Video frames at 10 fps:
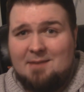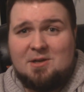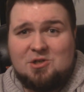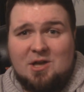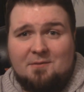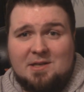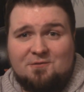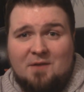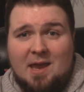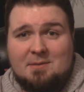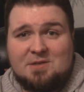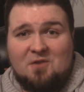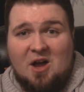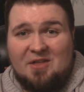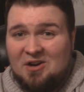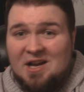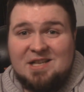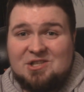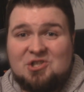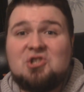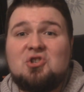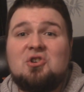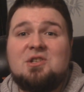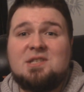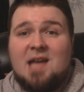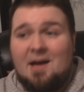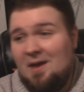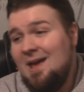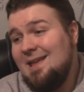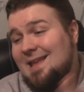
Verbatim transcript: image of his famous father. It's just good stuff.